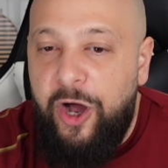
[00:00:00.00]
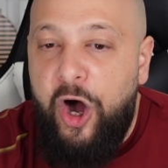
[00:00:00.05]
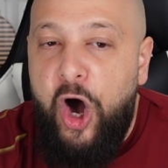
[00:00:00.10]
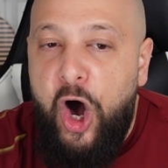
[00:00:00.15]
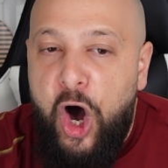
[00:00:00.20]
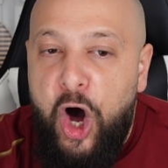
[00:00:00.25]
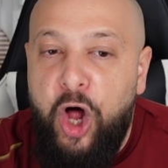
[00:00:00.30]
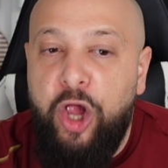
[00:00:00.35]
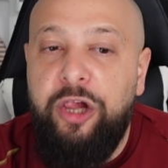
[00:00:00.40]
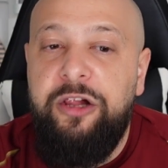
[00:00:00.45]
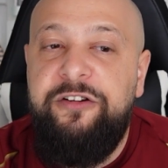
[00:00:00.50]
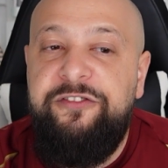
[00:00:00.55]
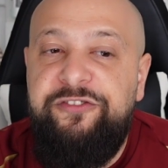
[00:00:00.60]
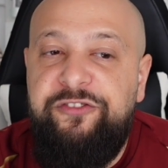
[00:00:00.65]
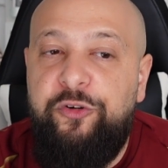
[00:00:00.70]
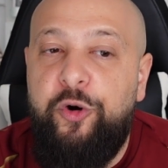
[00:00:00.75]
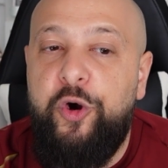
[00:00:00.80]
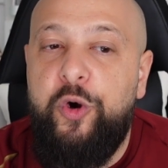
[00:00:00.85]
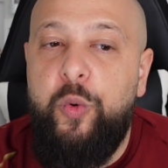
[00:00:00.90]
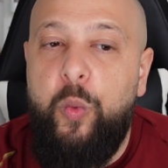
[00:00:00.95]
All
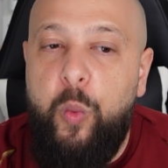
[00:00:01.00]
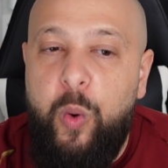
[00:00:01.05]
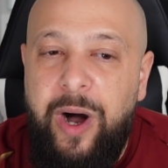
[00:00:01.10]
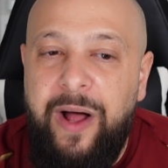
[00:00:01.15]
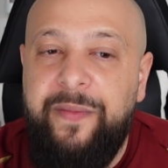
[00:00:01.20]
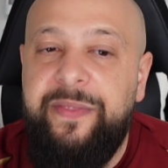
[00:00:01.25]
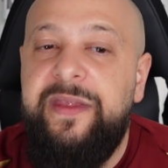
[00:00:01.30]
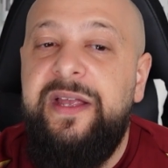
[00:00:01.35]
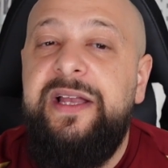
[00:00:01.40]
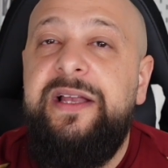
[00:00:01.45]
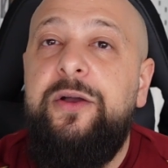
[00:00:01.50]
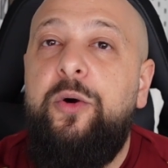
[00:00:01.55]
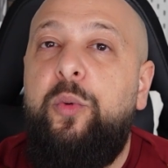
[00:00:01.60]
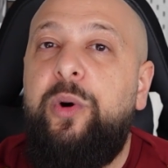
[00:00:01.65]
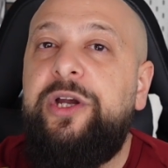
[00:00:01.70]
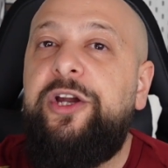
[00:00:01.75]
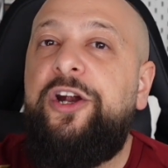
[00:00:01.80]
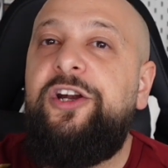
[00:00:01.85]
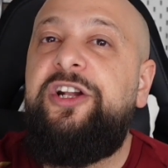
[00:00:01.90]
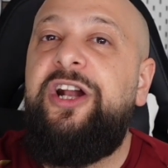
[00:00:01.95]
for one.
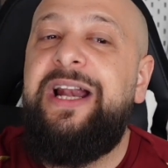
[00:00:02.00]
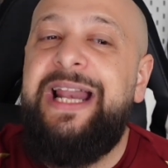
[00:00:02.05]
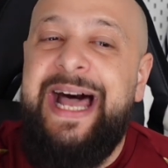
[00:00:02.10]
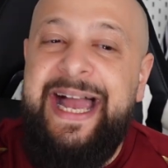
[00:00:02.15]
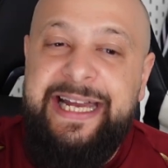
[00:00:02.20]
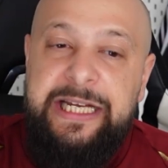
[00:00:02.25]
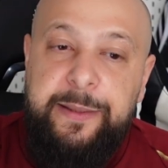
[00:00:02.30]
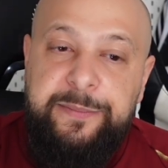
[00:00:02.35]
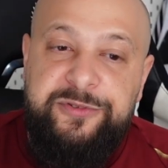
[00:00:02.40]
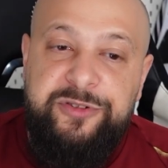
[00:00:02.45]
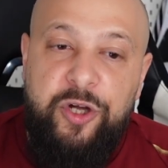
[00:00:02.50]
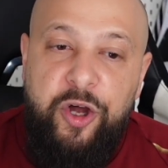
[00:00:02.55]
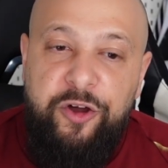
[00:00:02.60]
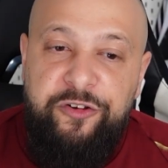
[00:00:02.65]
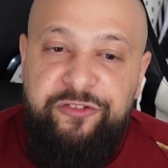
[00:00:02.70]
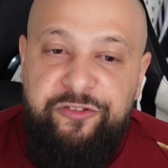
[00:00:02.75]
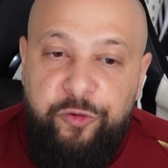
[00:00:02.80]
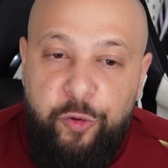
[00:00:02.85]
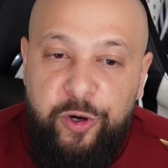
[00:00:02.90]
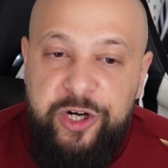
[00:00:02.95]
What are the lineups? A
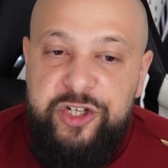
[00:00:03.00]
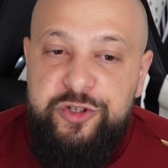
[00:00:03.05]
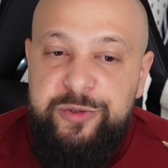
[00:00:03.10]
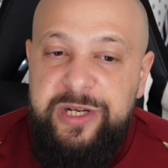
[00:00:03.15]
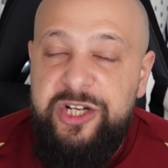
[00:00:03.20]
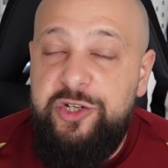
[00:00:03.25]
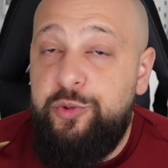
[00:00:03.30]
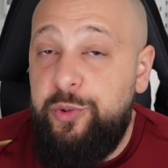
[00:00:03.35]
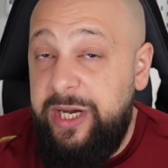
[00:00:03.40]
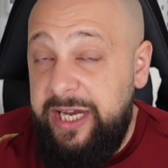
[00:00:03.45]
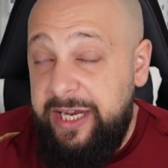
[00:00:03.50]
4-3-3